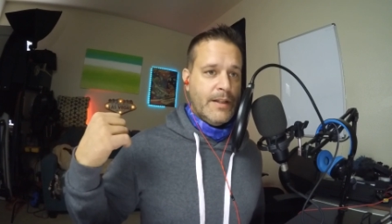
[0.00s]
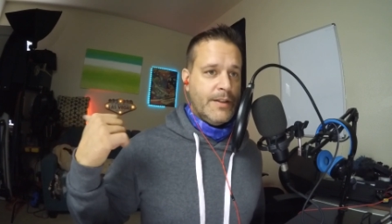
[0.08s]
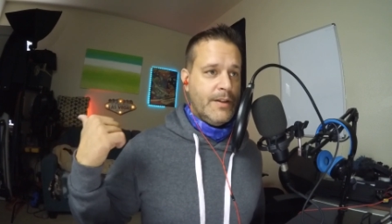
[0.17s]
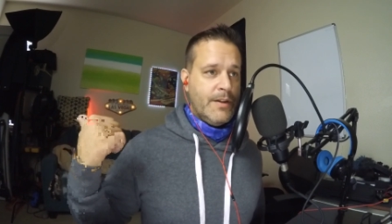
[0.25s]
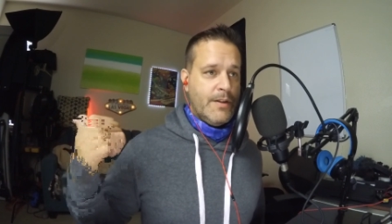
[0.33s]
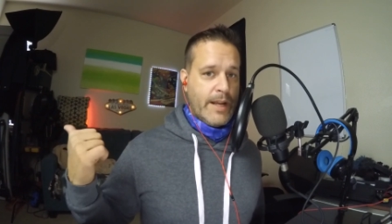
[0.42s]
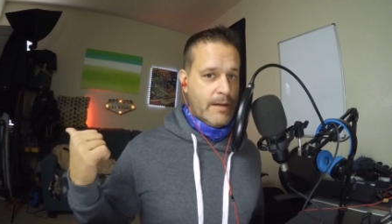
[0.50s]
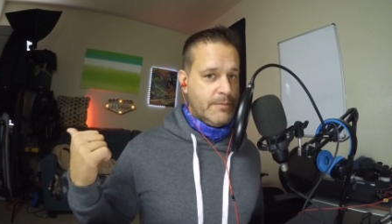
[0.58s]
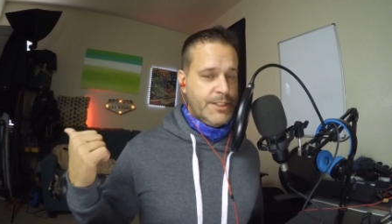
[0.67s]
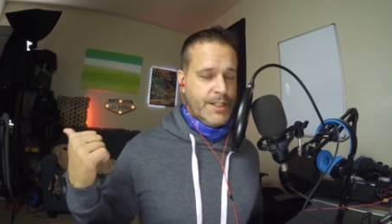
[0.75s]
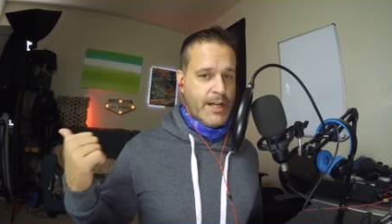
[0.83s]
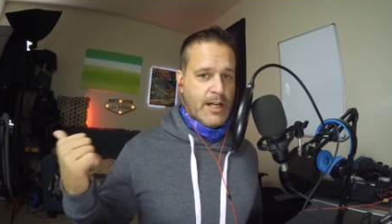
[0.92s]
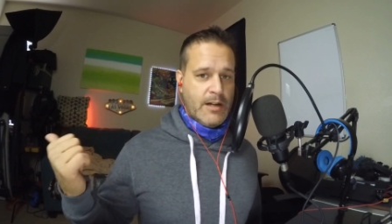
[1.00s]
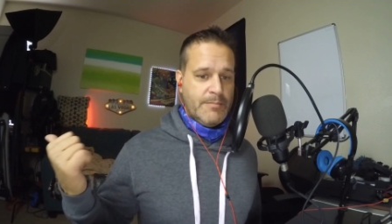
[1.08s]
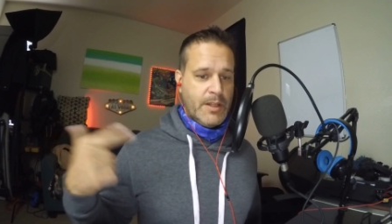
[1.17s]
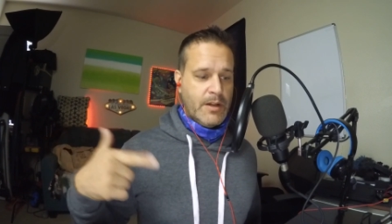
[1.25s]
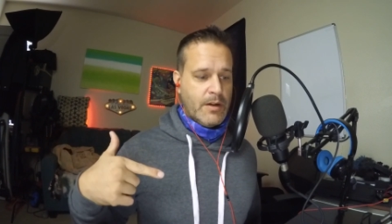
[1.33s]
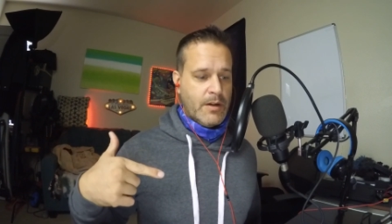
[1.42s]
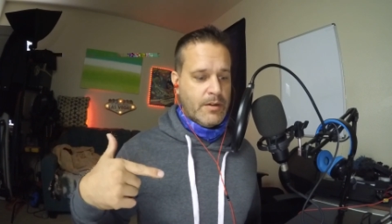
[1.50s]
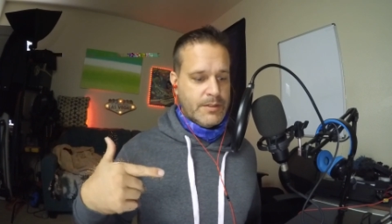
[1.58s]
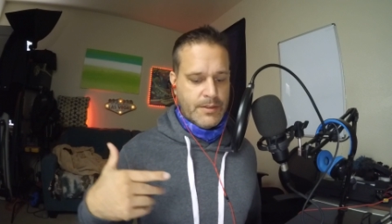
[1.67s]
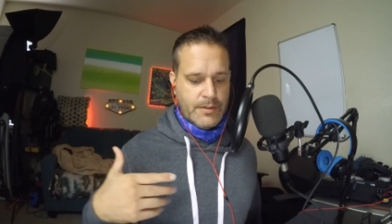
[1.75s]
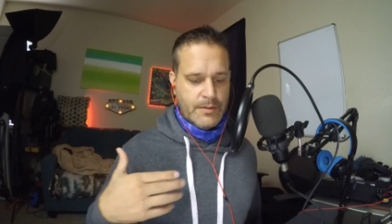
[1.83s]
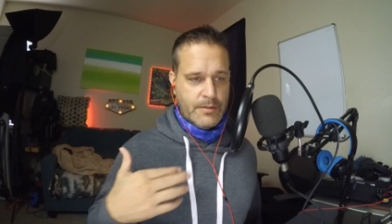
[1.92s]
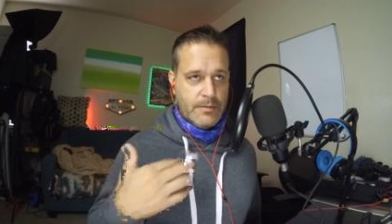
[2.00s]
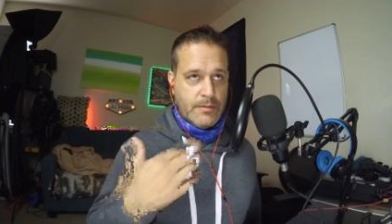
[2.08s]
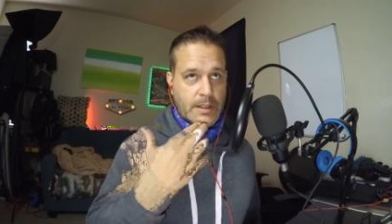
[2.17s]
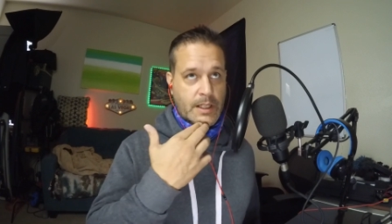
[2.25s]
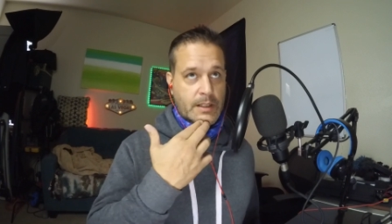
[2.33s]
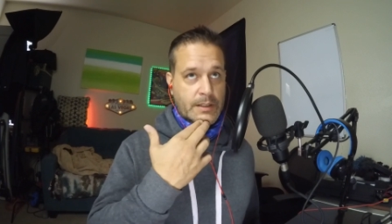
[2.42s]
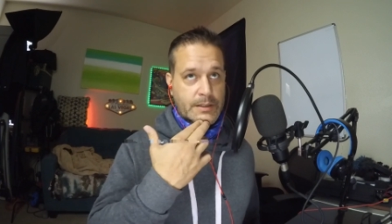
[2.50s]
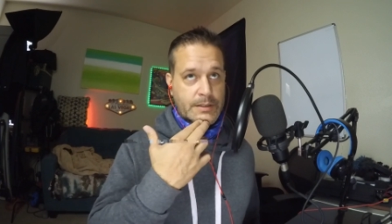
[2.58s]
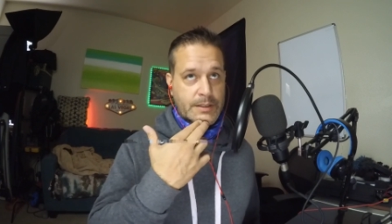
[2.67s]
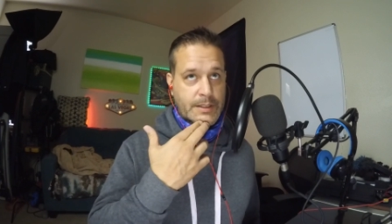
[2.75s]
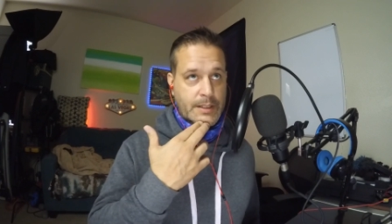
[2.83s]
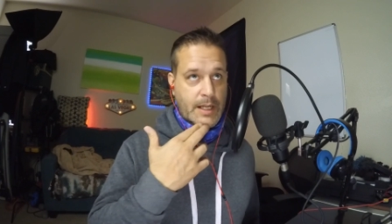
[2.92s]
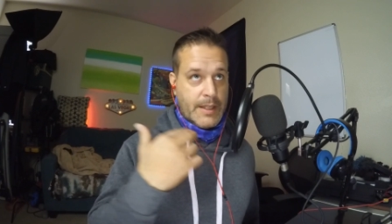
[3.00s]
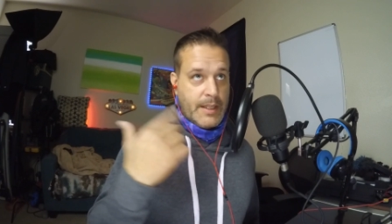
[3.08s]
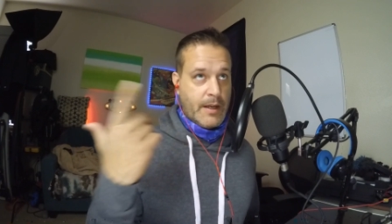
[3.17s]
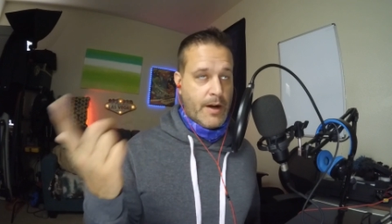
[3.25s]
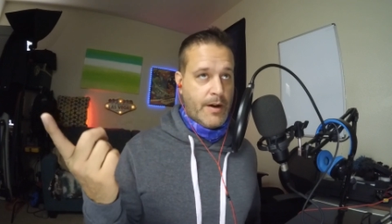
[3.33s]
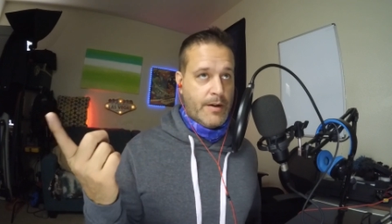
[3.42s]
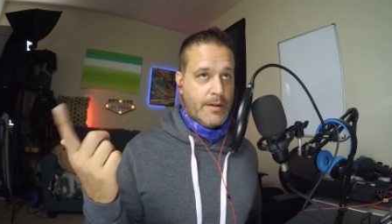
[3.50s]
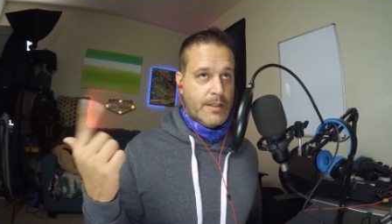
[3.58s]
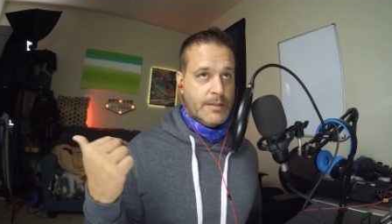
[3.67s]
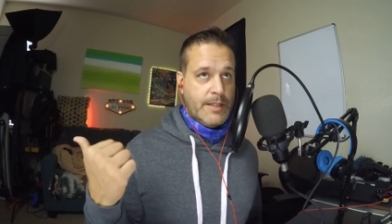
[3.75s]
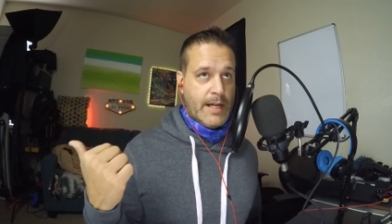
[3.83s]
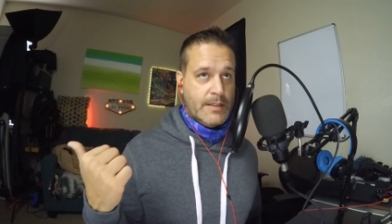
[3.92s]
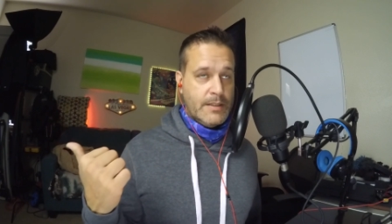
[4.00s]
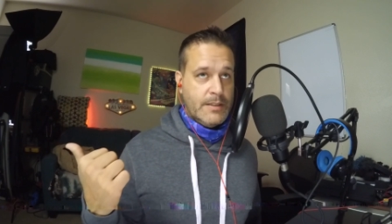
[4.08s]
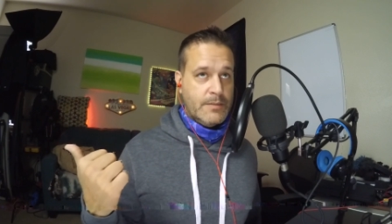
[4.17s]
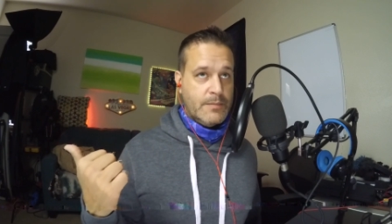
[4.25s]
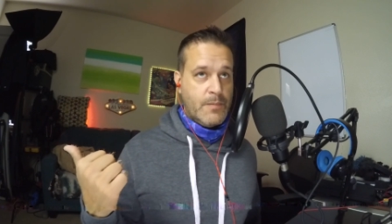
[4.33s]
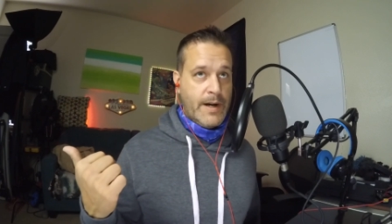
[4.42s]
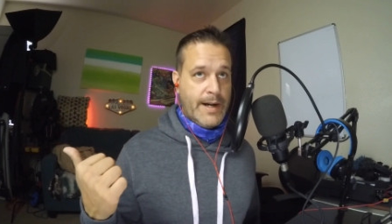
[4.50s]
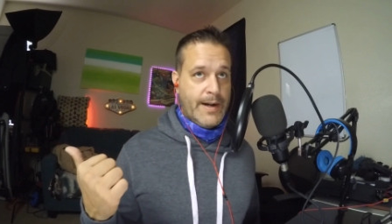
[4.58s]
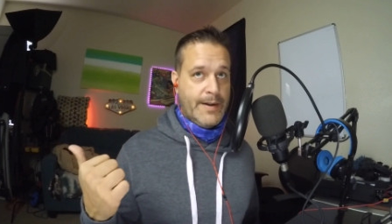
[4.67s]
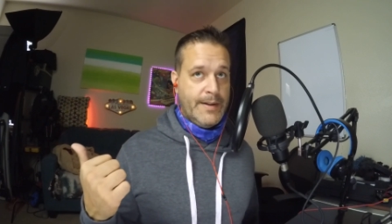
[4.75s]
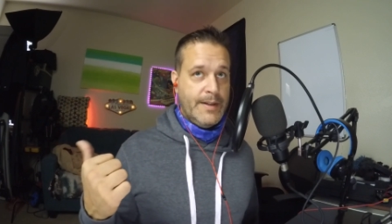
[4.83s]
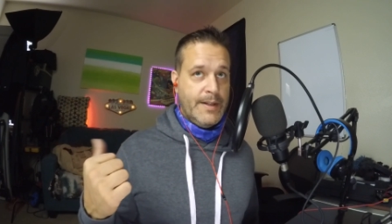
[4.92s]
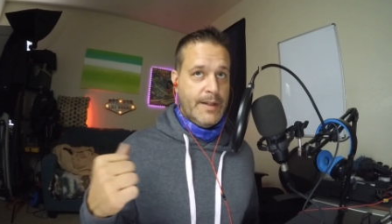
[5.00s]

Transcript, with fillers: You can go to MGM. You can go to, let's see, I think Harrah's has it as well.